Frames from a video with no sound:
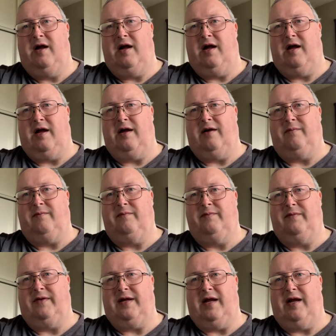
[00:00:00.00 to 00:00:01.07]

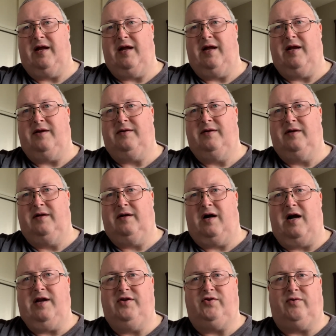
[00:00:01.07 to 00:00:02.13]
and
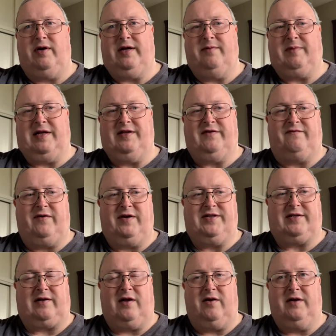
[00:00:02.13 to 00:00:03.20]
I enjoyed it, but it's very
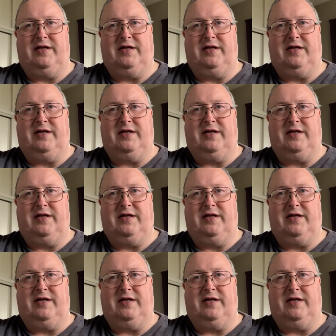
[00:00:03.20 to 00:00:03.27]
slow.